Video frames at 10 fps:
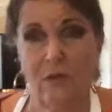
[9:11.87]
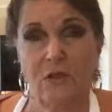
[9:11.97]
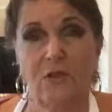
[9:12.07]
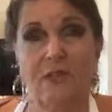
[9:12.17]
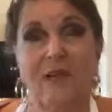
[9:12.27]
If
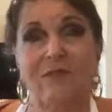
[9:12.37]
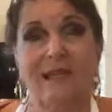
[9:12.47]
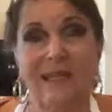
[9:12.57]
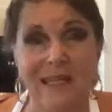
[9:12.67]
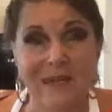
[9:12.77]
you just
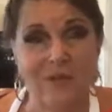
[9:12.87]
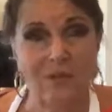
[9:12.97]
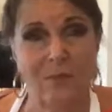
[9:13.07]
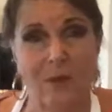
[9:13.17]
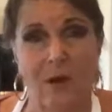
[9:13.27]
have to
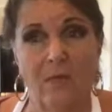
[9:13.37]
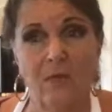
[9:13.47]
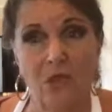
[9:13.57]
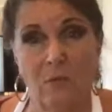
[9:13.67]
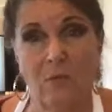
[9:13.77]
leave them
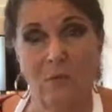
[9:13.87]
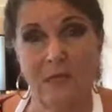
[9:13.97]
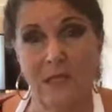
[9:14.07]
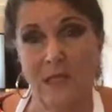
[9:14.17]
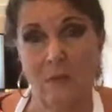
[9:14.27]
on the stove, you
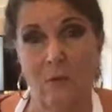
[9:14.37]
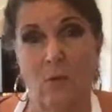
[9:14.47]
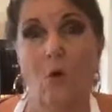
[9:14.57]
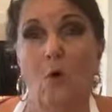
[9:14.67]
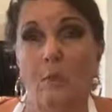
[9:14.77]
want to keep
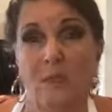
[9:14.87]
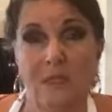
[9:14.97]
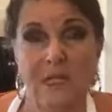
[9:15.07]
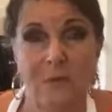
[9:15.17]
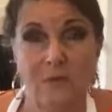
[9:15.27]
it warm, you
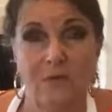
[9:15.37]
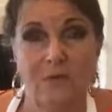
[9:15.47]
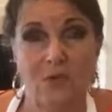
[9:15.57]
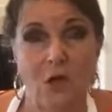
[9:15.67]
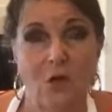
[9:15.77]
want to keep it
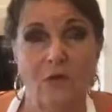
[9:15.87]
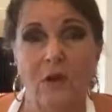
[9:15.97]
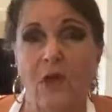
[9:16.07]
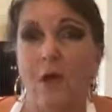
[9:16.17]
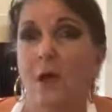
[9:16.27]
on the
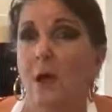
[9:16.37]
stove,